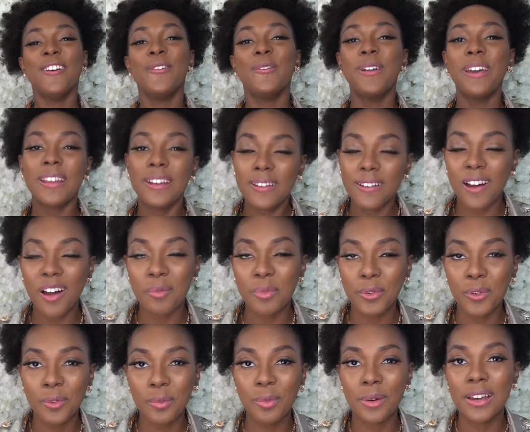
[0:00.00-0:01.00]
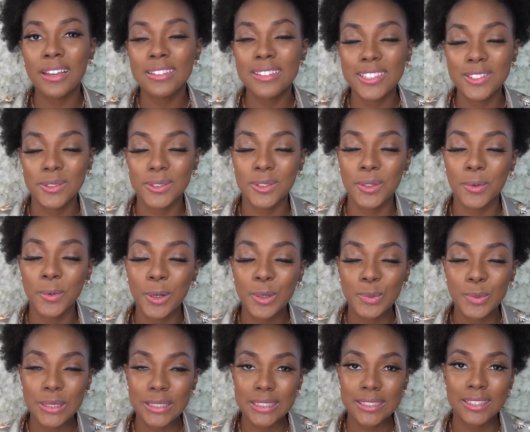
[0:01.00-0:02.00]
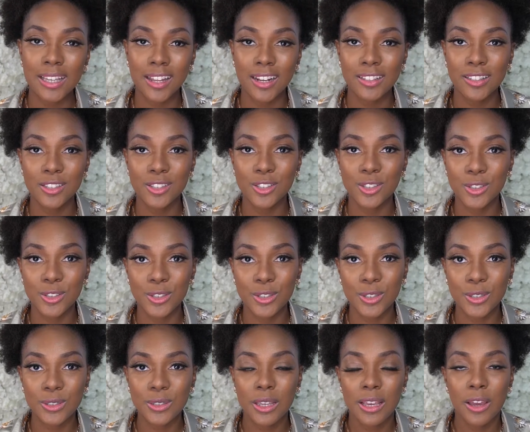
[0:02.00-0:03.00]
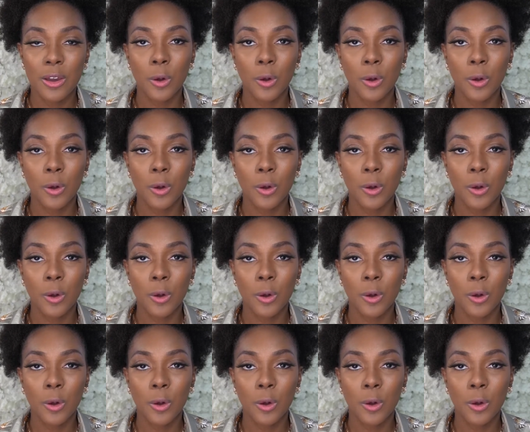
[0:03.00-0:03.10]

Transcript: We had a couple, but this was the one we decided to choose.